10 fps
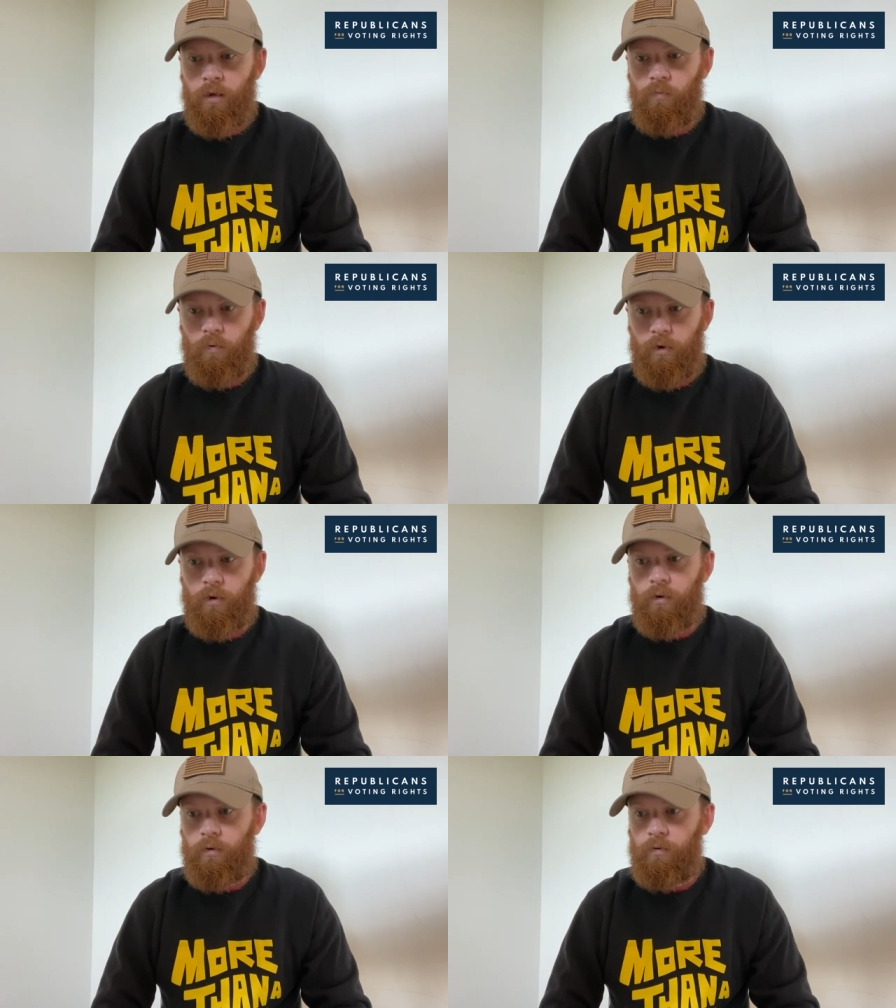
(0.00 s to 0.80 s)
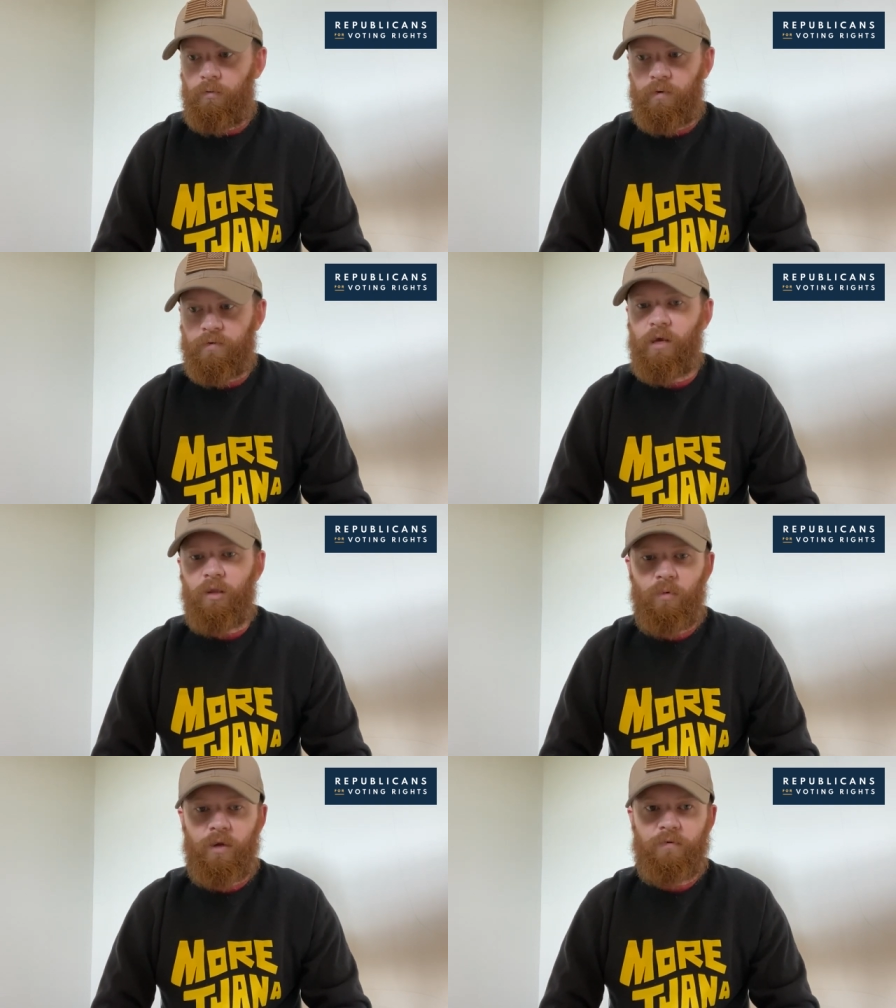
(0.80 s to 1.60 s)
where we
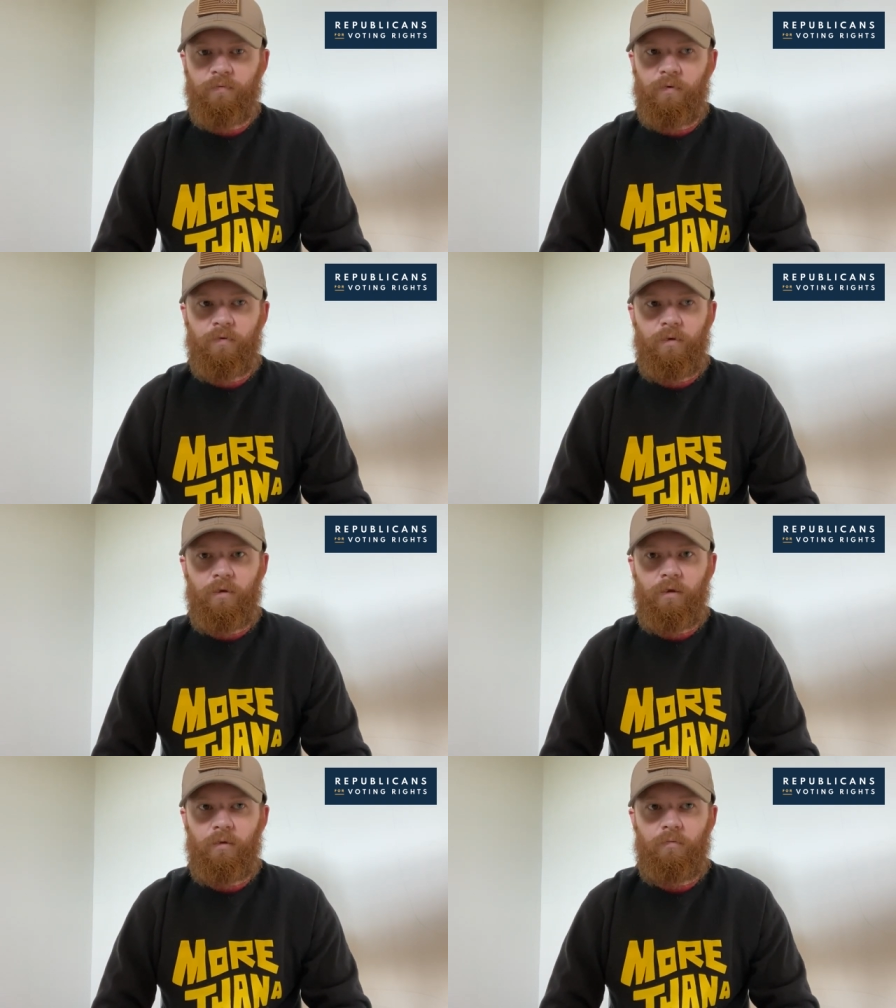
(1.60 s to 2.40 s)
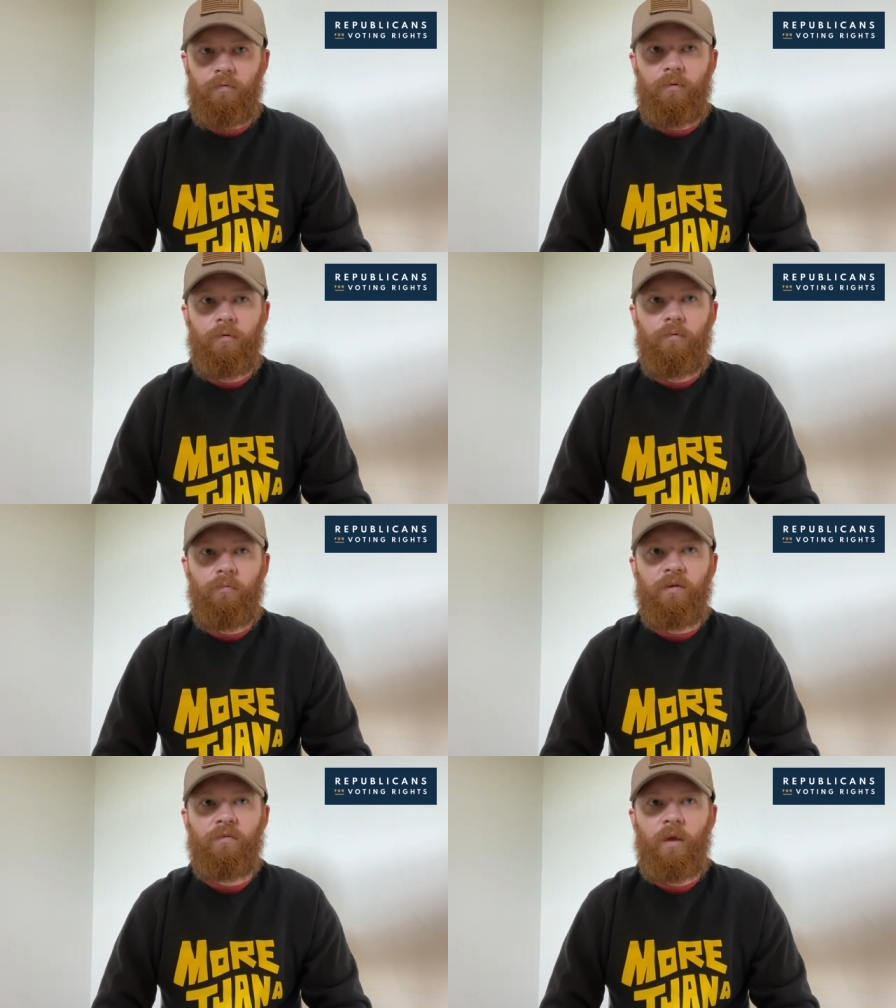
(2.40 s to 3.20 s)
celebrate diversity and
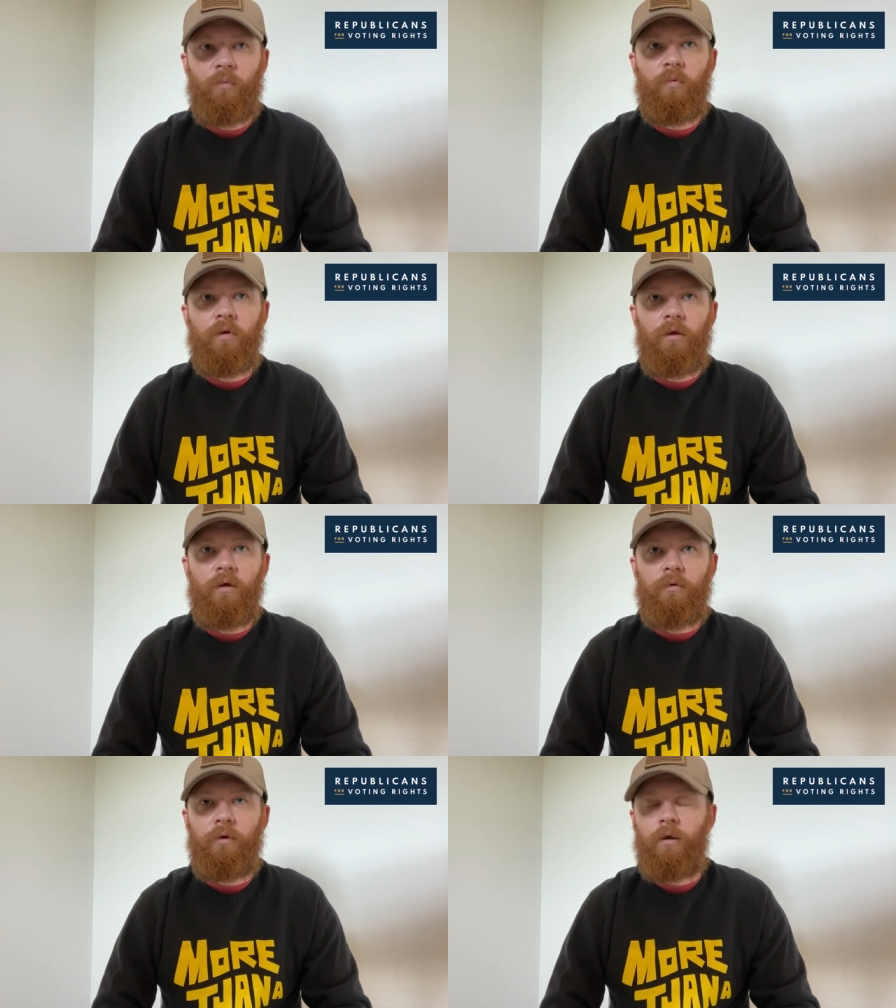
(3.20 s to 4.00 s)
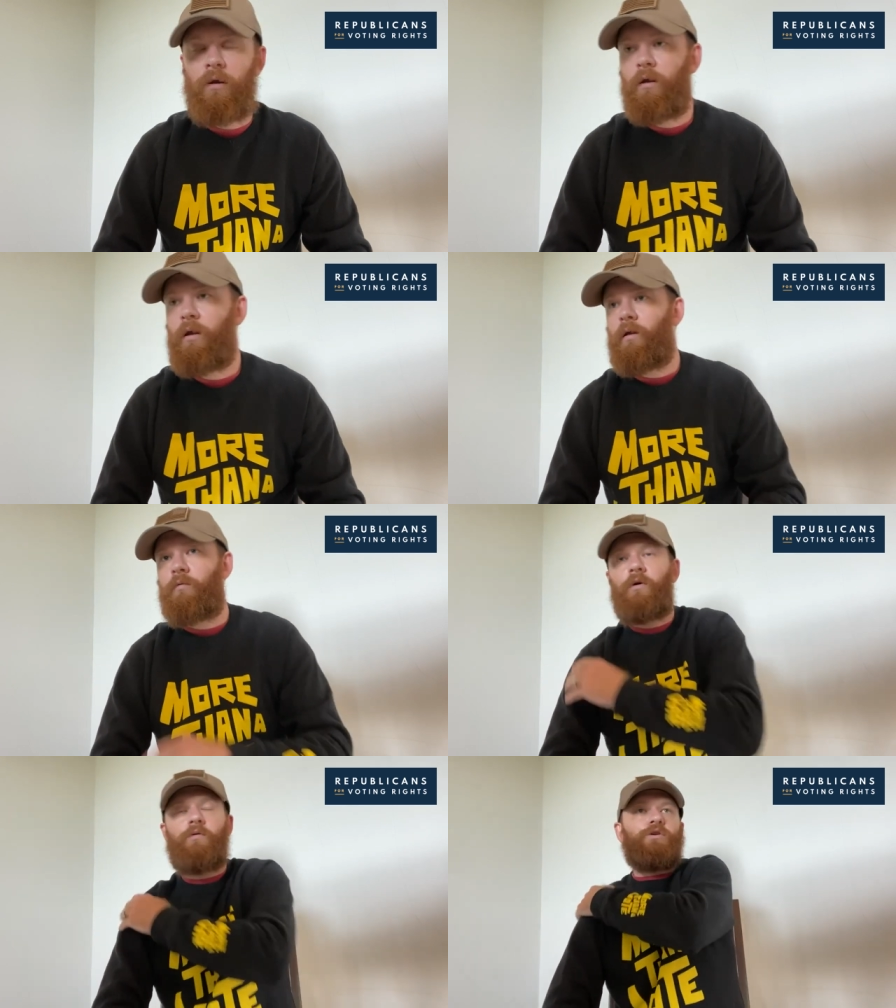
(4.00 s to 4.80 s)
we accept one another
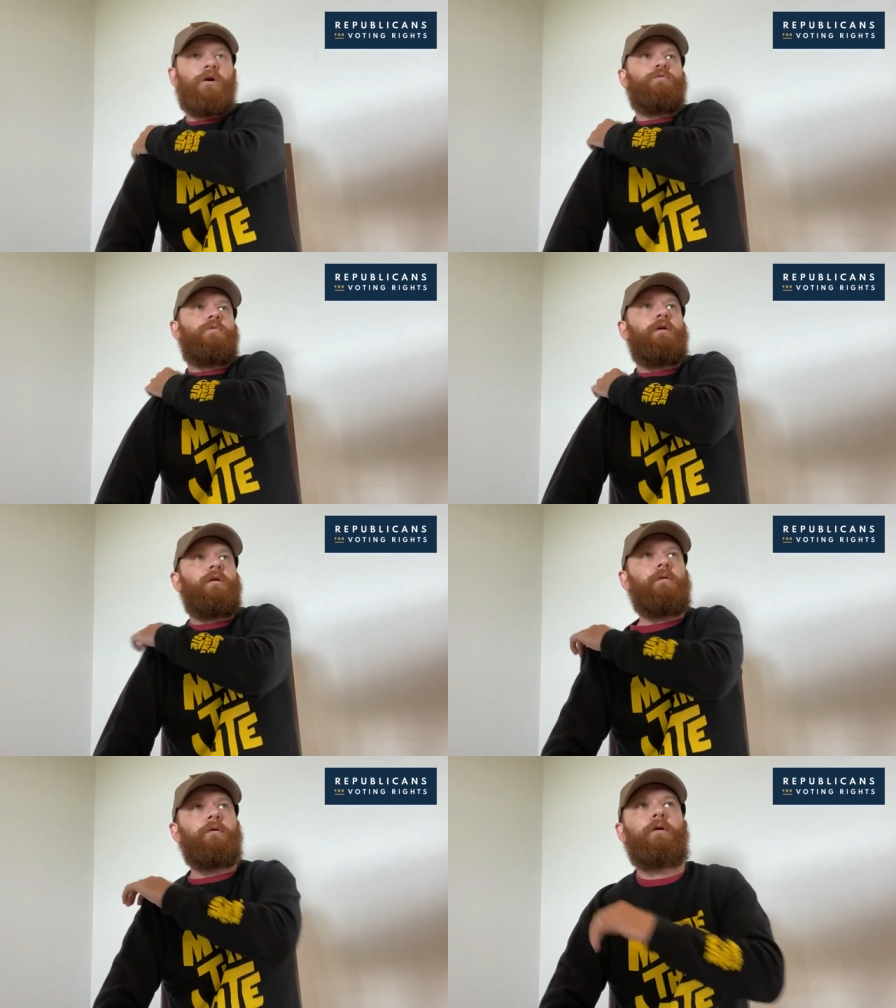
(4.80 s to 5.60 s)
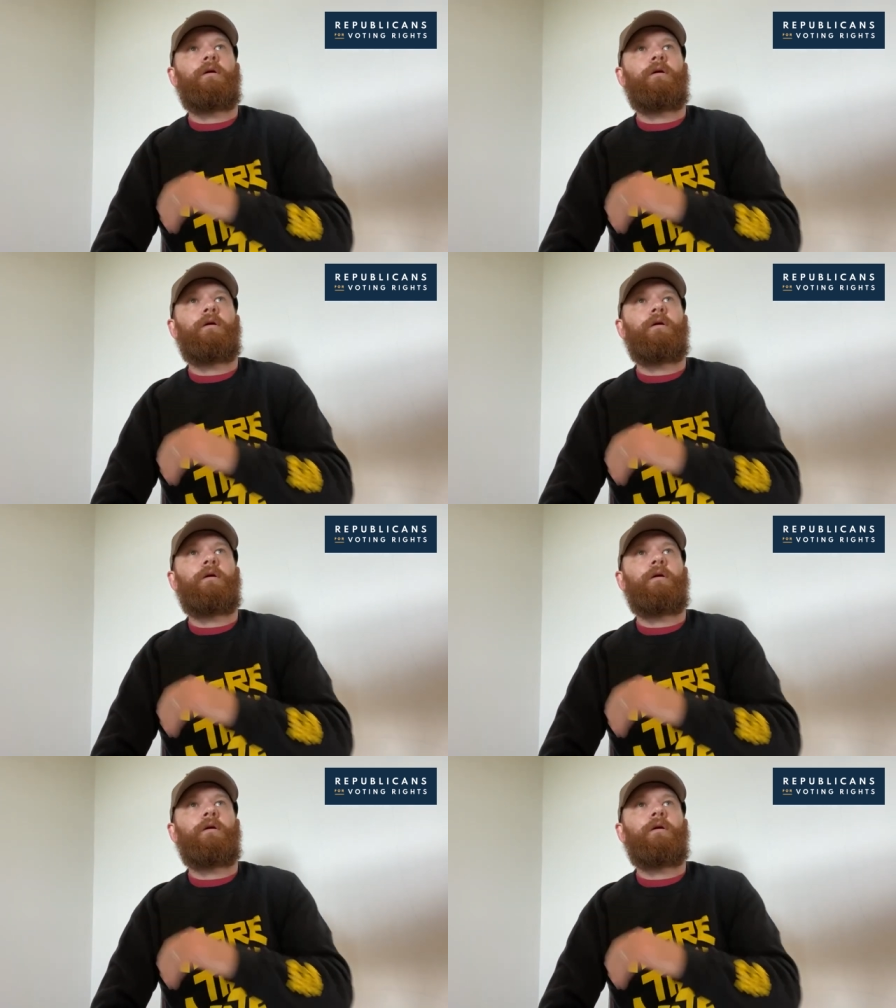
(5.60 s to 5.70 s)
and don't judge one another.